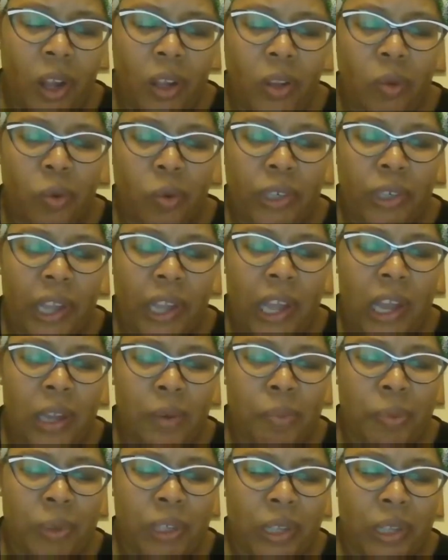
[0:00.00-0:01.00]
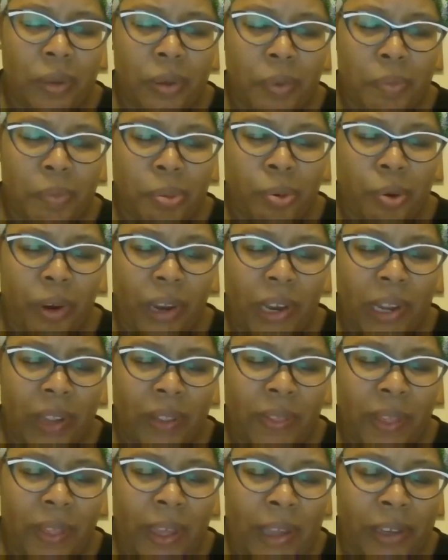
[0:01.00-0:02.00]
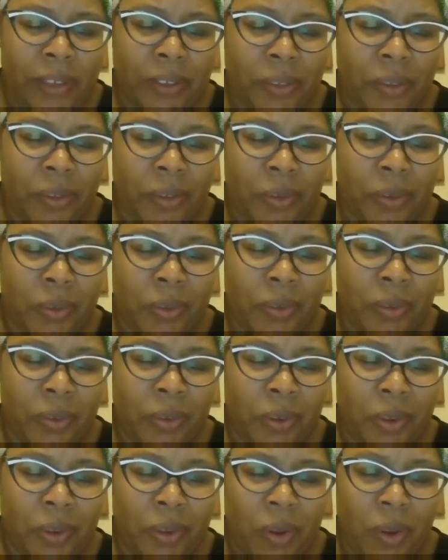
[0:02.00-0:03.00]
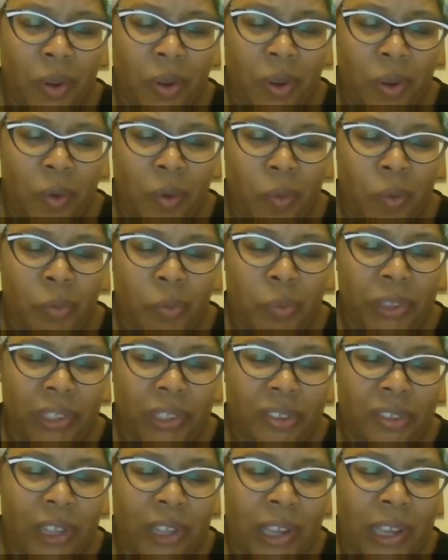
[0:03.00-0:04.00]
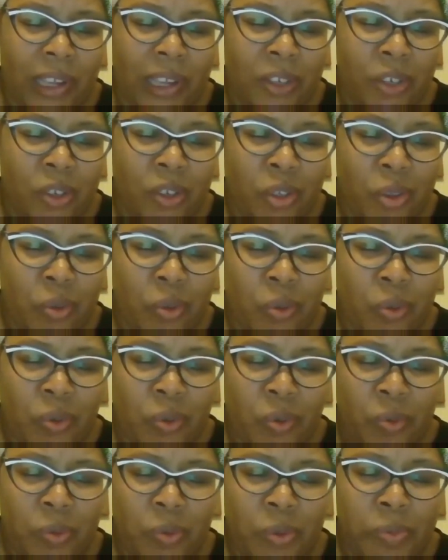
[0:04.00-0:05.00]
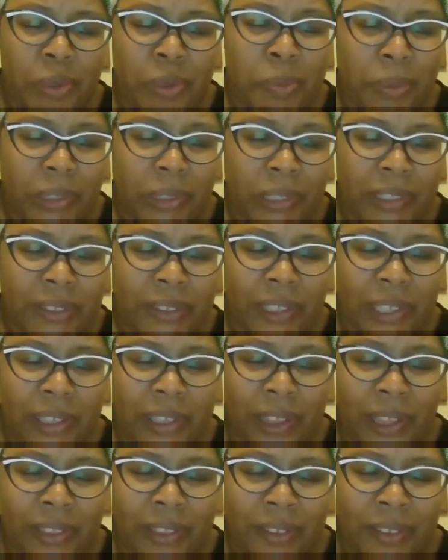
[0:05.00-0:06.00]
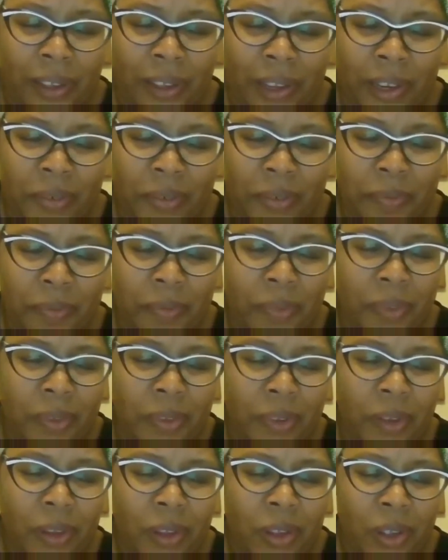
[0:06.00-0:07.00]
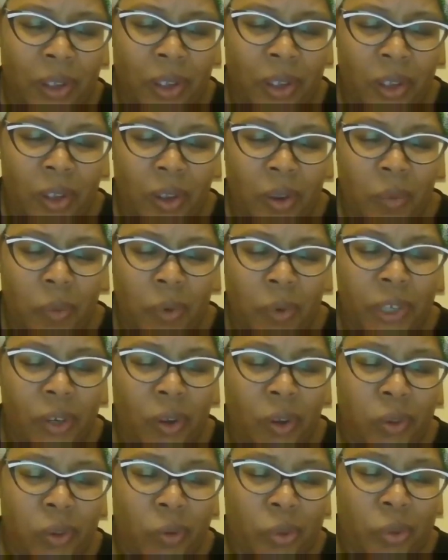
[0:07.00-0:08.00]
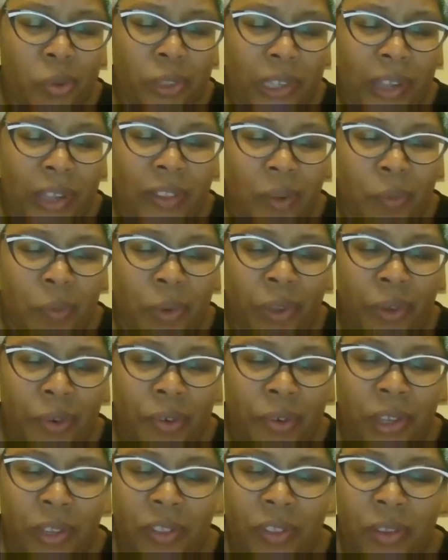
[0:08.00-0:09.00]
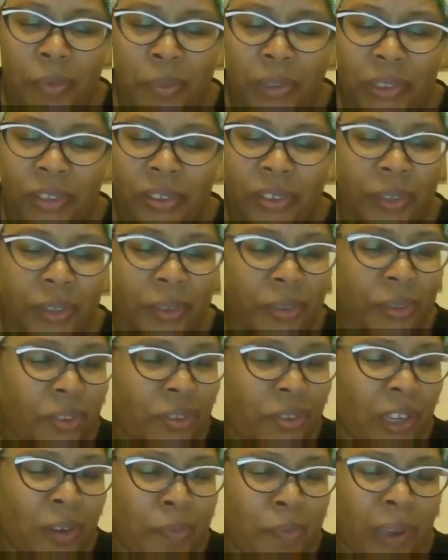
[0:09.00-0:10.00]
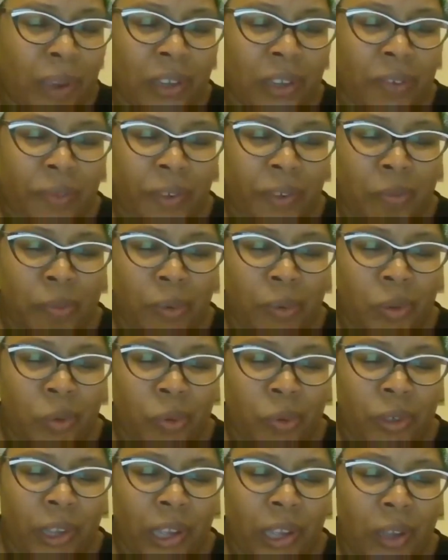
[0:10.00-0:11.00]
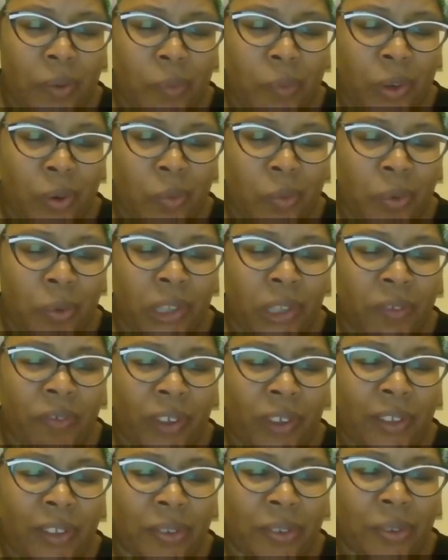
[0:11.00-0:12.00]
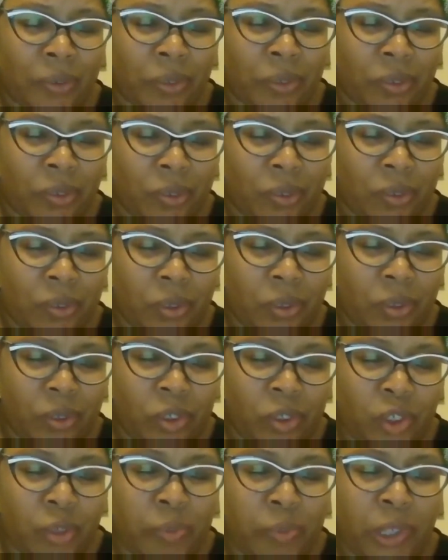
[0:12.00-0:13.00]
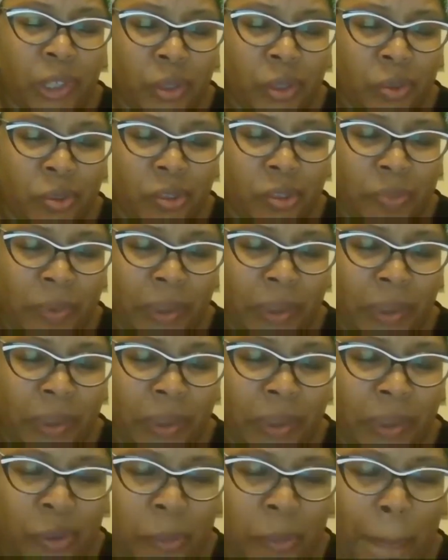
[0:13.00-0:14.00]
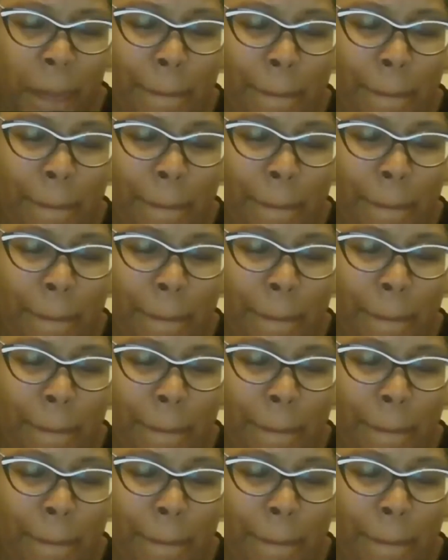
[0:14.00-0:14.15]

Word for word: Lord God, we pray that what we say and do would be pleasing in thy sight. We know, Lord God, that we are nothing but sinners saved by grace, but Lord God, we are willing vessels to be used by you.